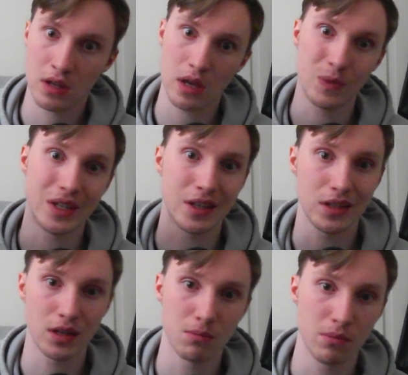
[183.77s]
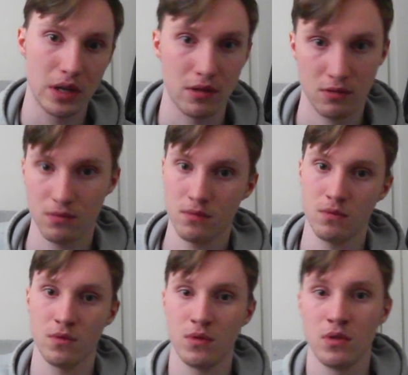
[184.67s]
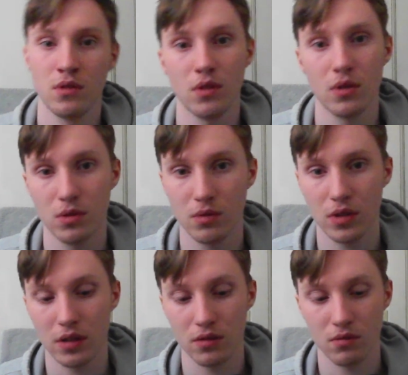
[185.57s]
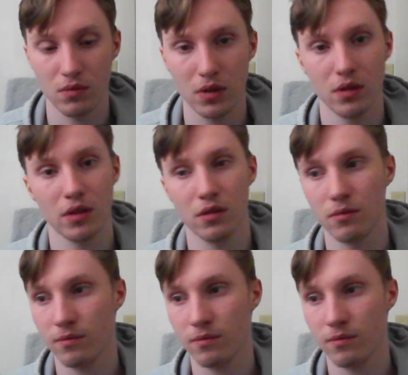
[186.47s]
And we can compare those two things. What do you think?